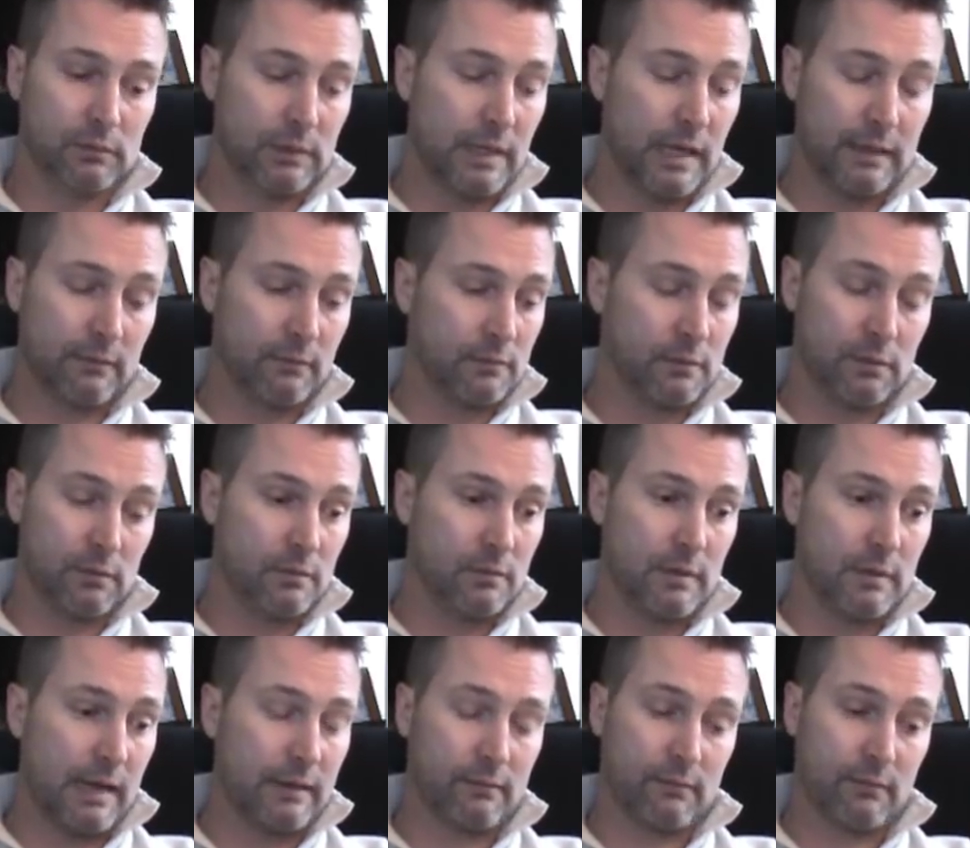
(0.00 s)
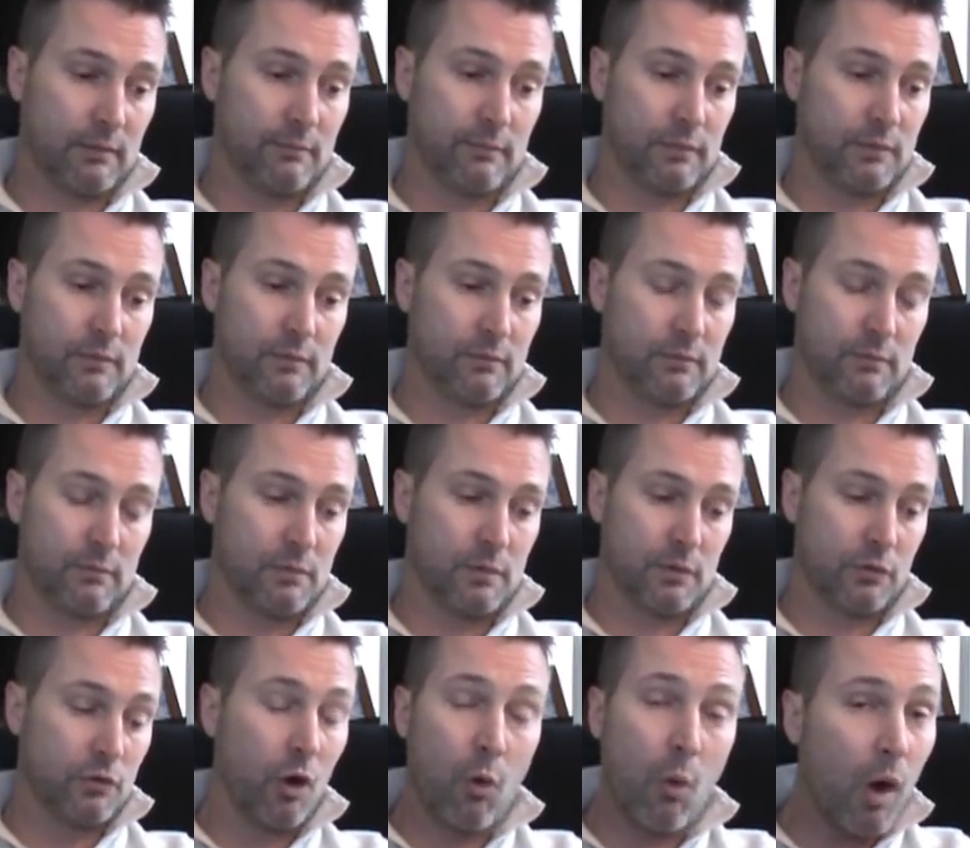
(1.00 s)
not
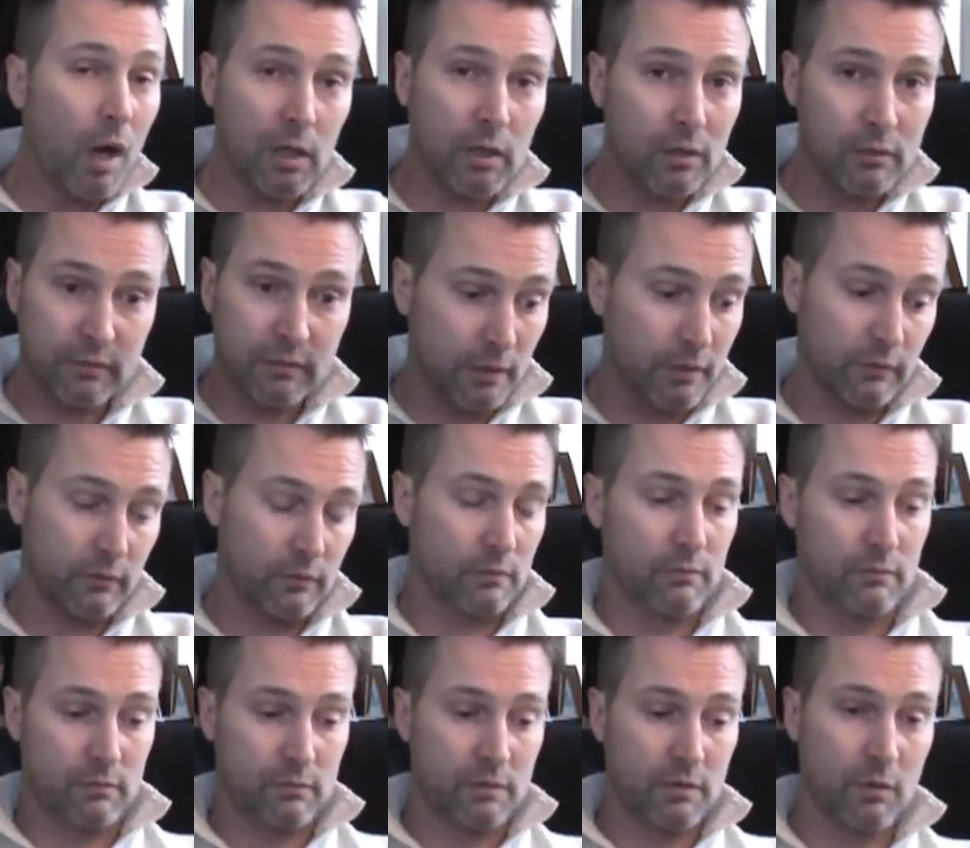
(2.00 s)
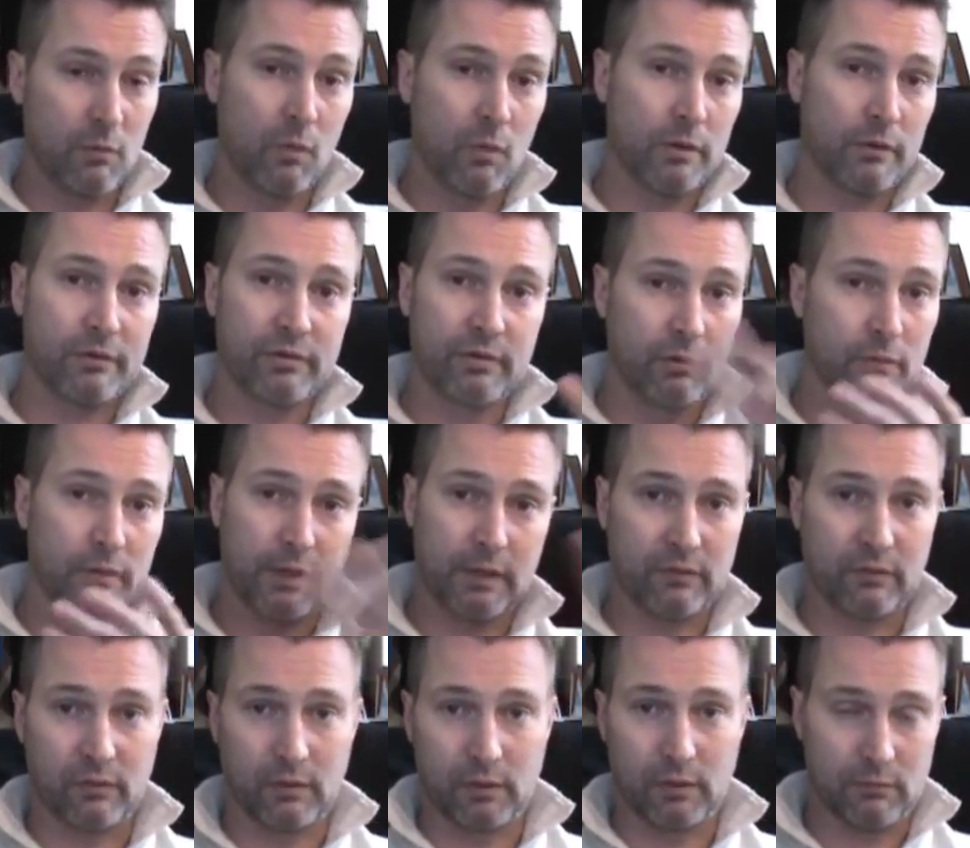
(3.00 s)
you don't want to go Tier 1 or 2,
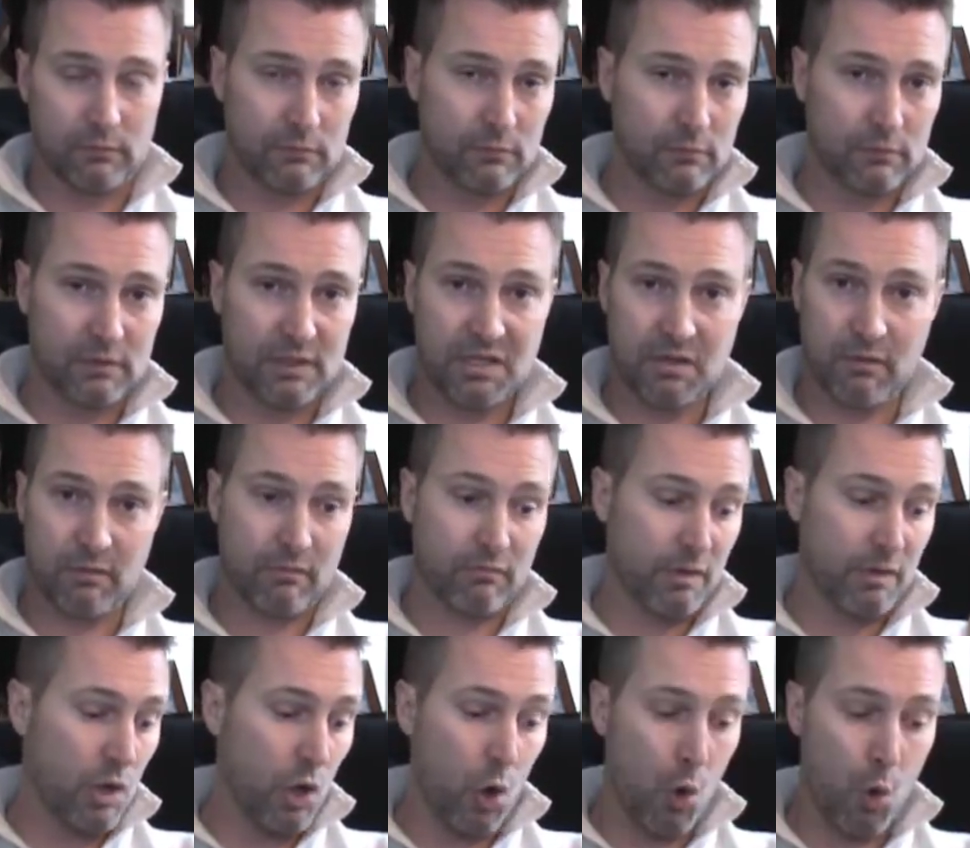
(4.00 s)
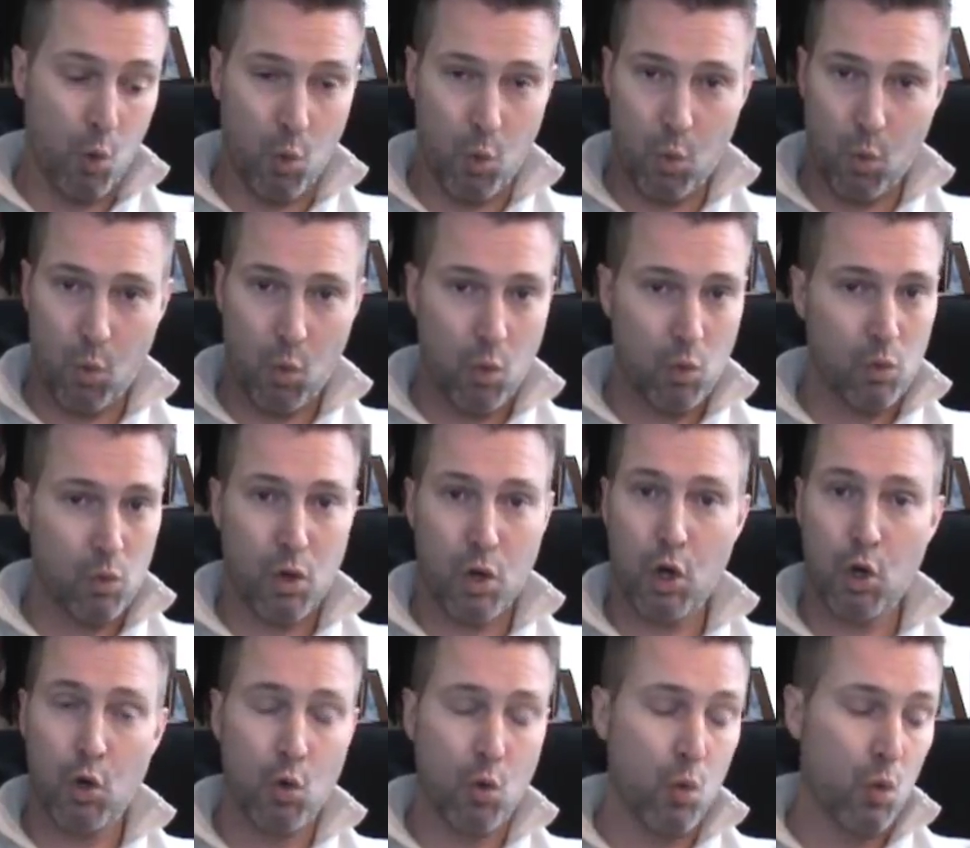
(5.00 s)
that's it. Tier 3, no.
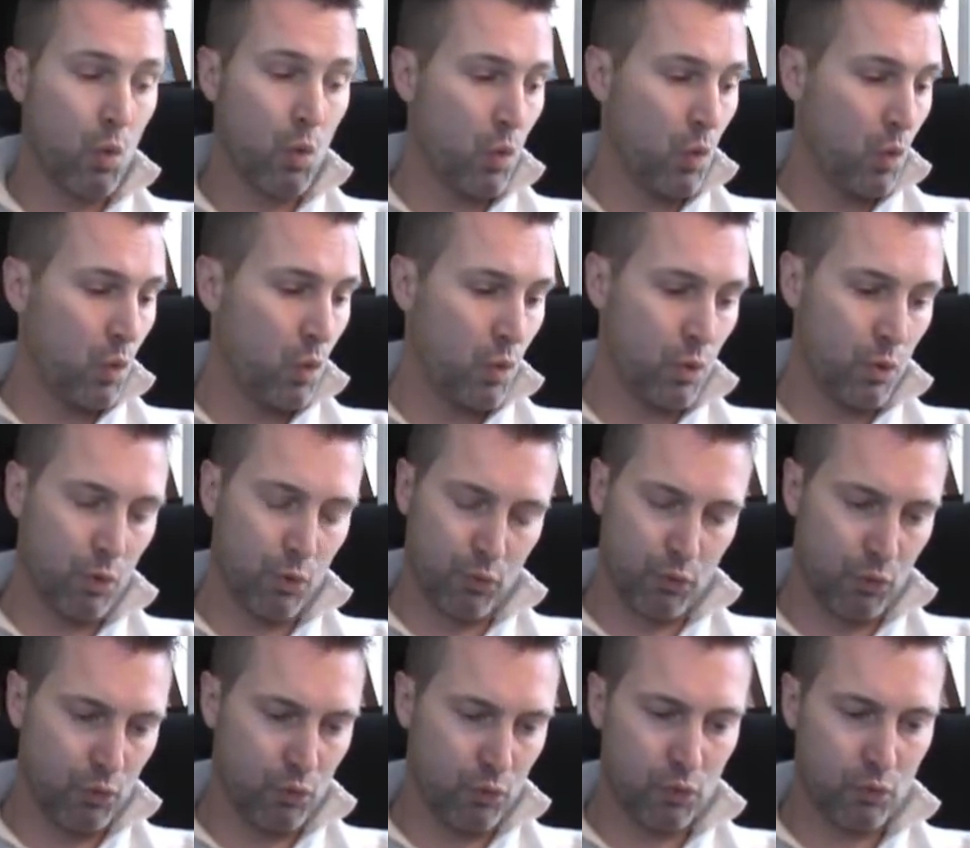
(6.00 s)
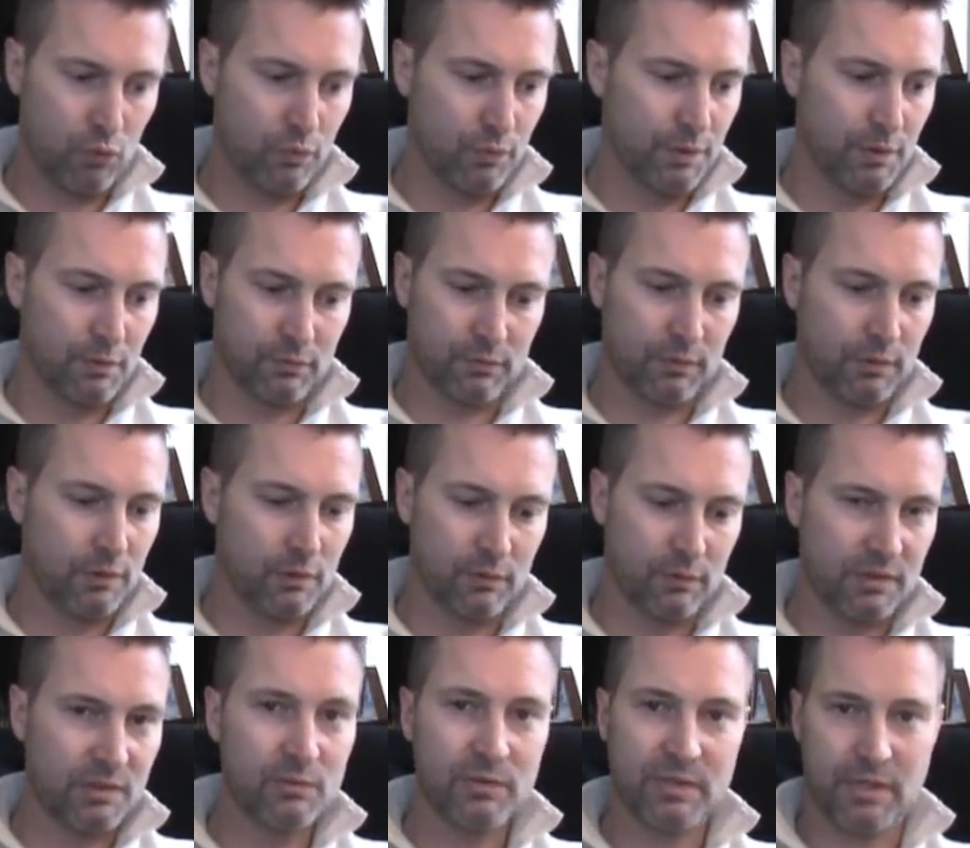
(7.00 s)
You
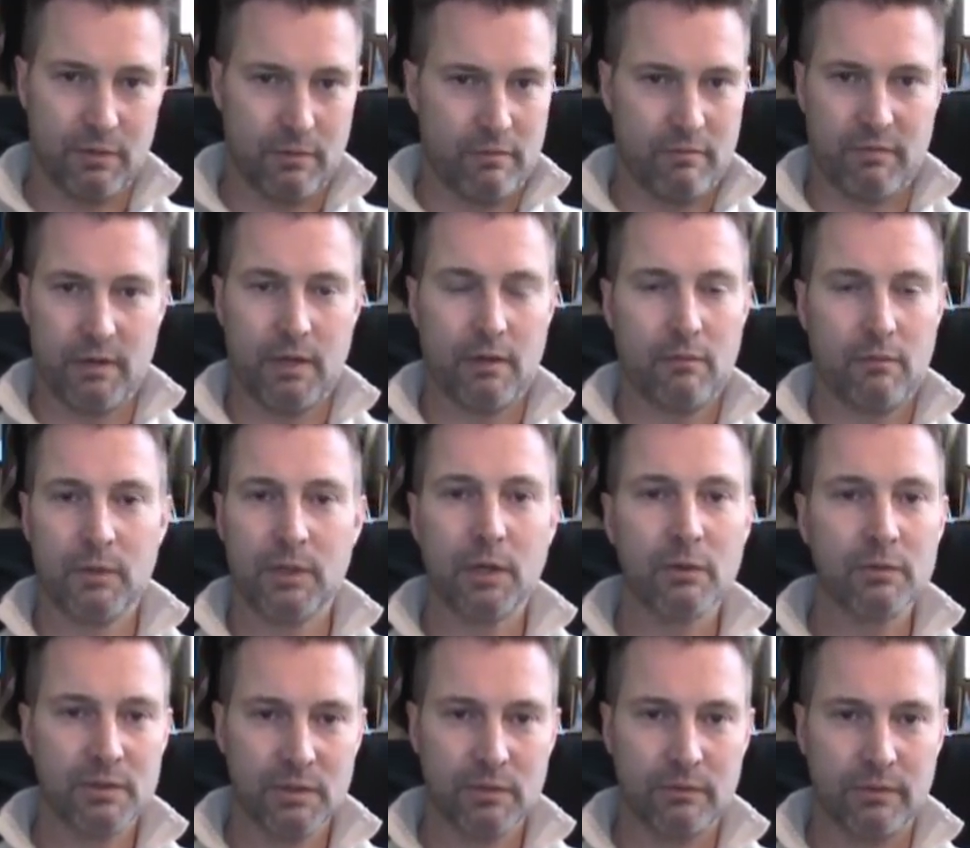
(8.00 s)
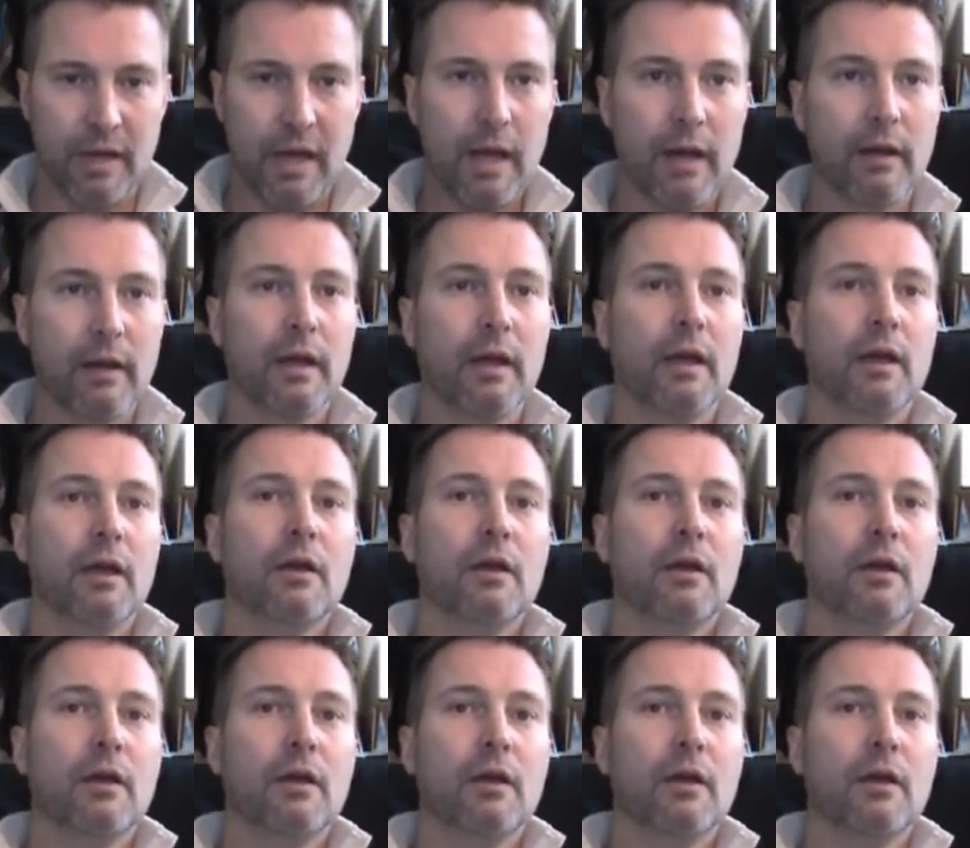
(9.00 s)
don't do Tier 3. We don't do that.